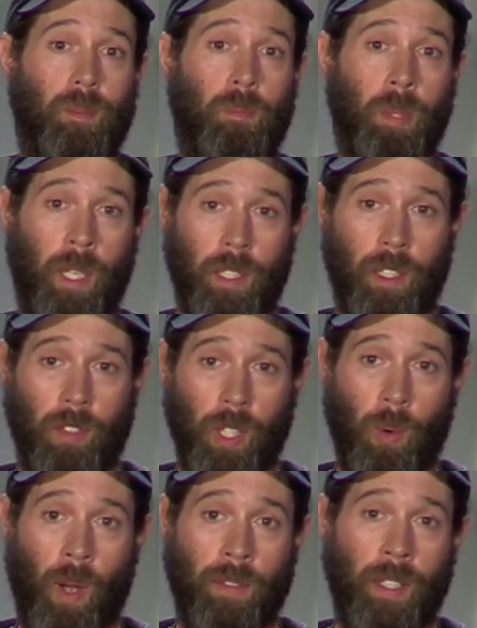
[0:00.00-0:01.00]
But if you
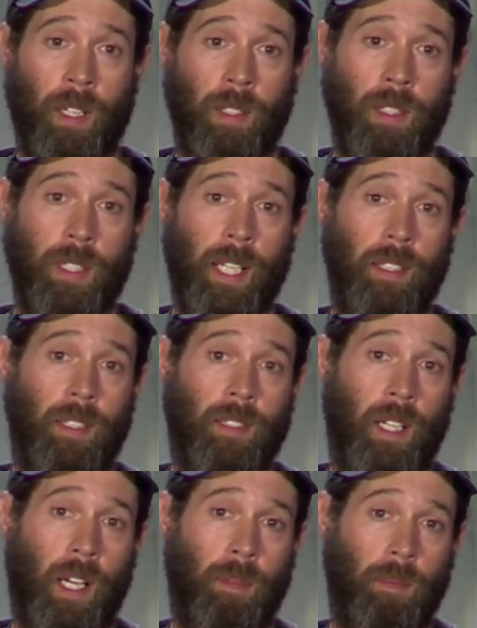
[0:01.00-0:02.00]
go out there and you take the
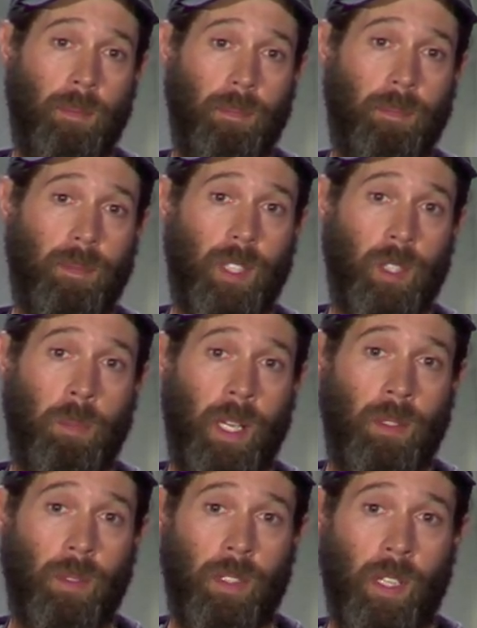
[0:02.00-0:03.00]
time to
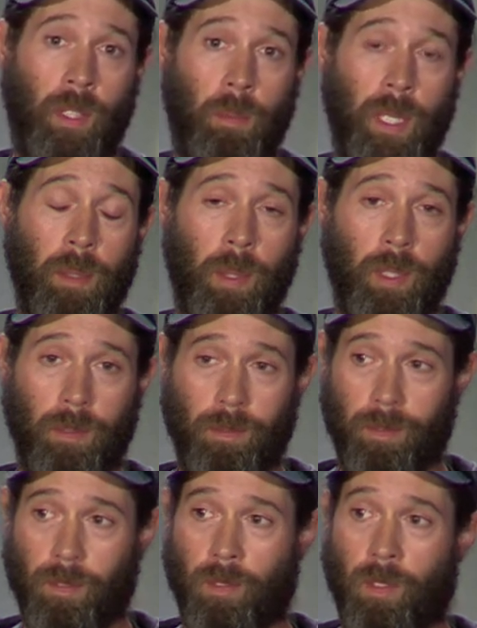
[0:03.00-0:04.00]
spend with other people,
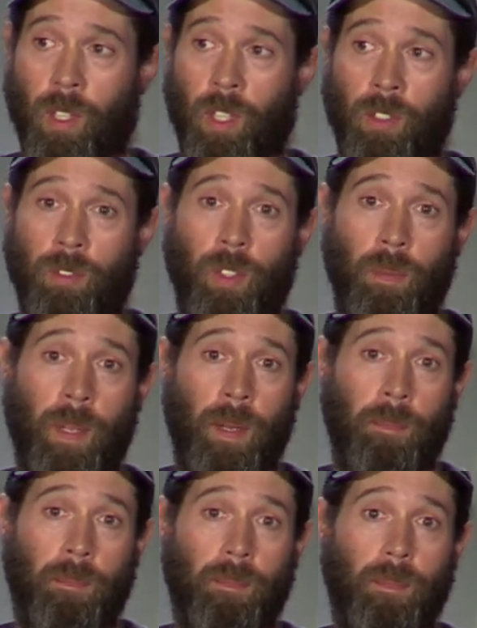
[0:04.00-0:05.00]
learn from
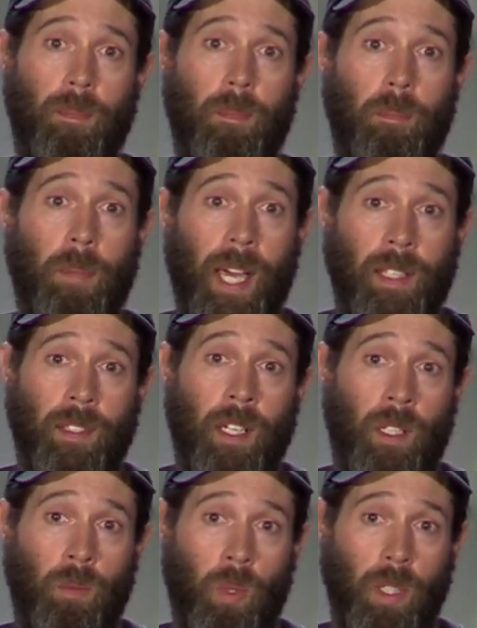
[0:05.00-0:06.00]
them, pass
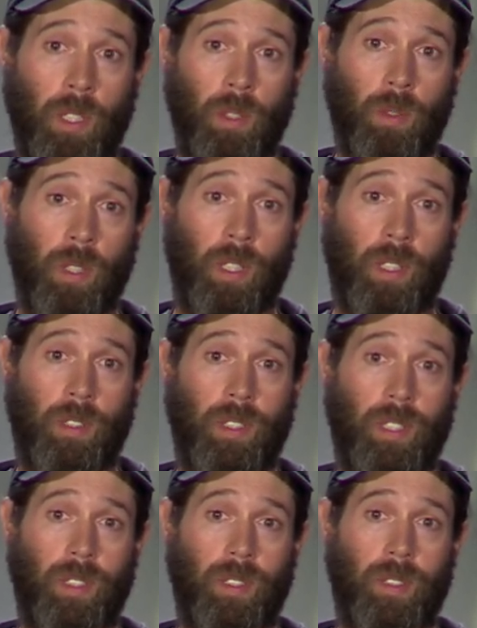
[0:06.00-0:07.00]
on what you learned,
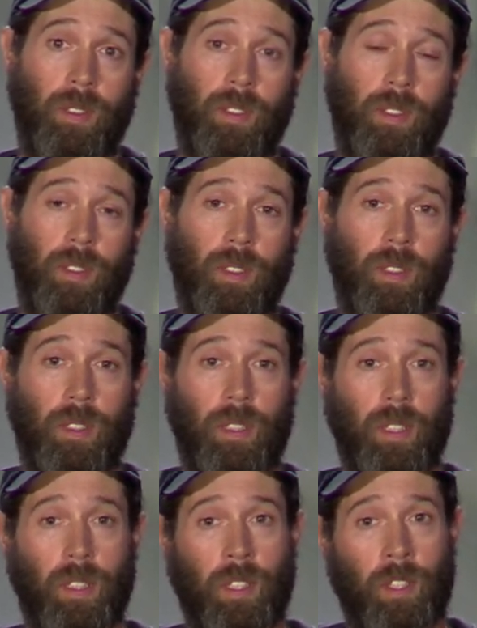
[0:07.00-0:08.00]

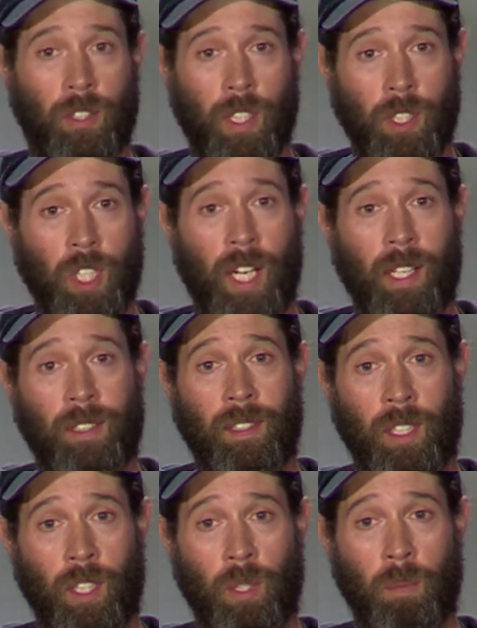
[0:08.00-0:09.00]
there's the chance
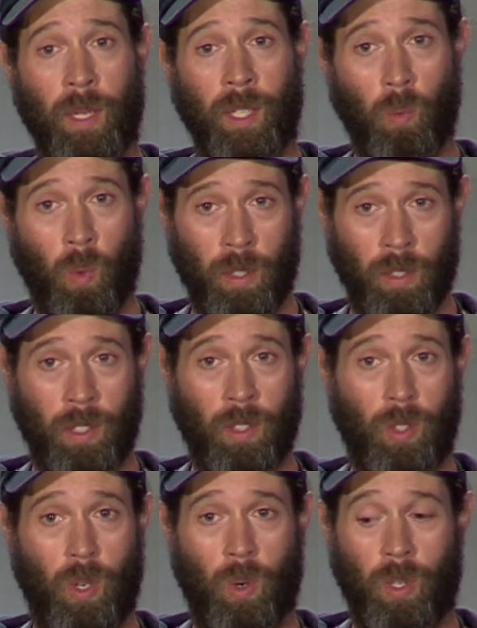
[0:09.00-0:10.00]
that it'll make one little
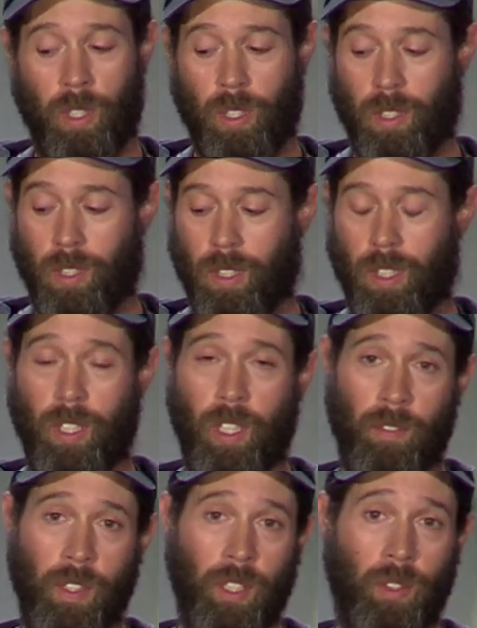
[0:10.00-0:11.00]
corner
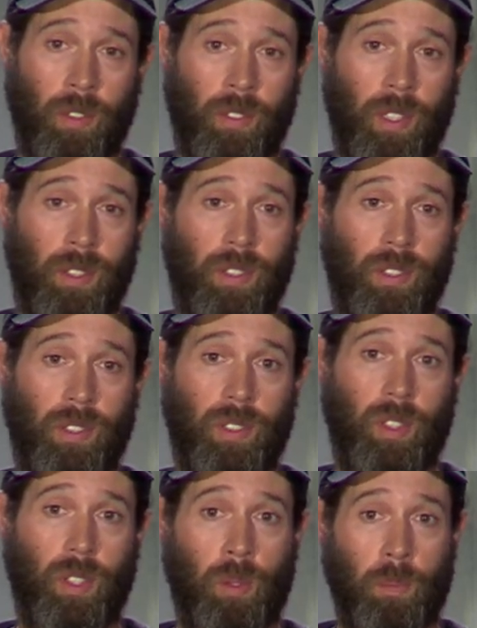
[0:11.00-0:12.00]
of the universe
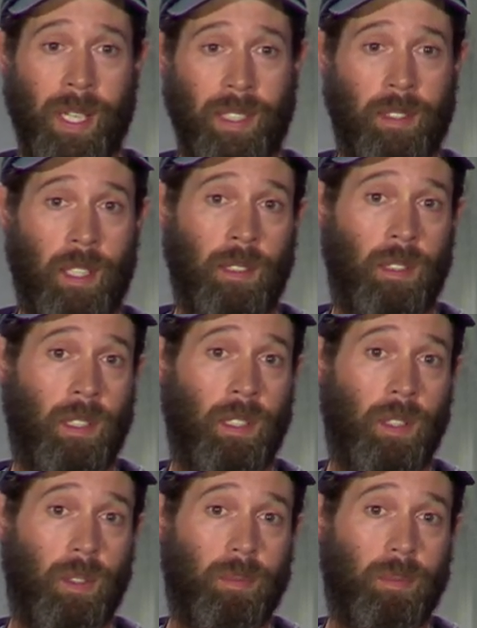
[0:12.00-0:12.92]
make sense to you.